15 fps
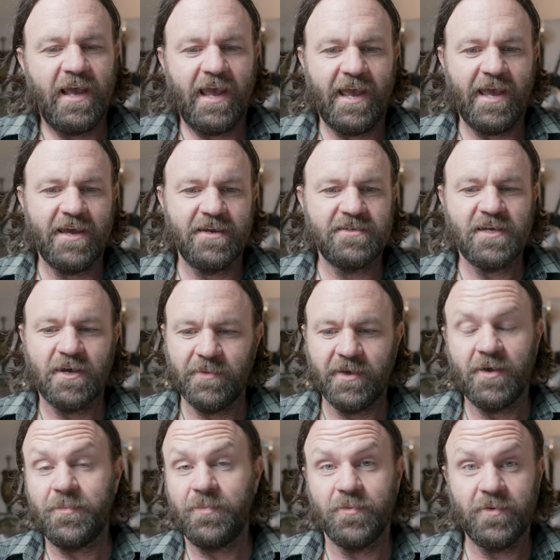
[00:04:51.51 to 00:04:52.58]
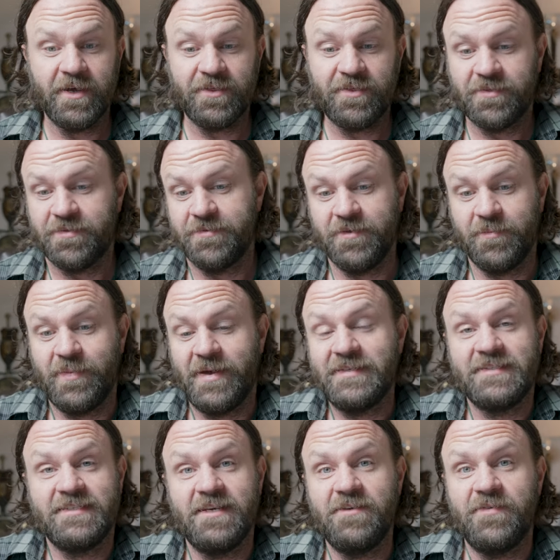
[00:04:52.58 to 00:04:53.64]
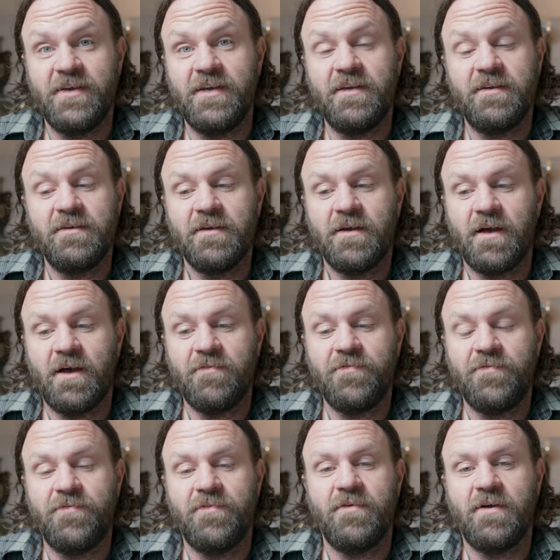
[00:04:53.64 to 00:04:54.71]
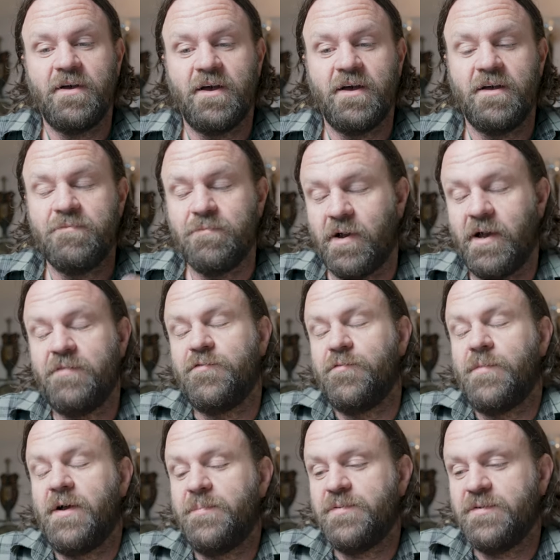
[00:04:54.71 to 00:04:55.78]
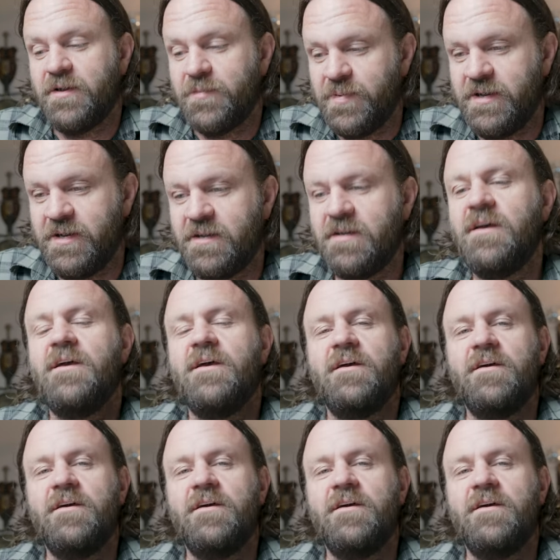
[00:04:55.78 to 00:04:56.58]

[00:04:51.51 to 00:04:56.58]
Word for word: and coming up with the best TV of uh, my, from my opinion,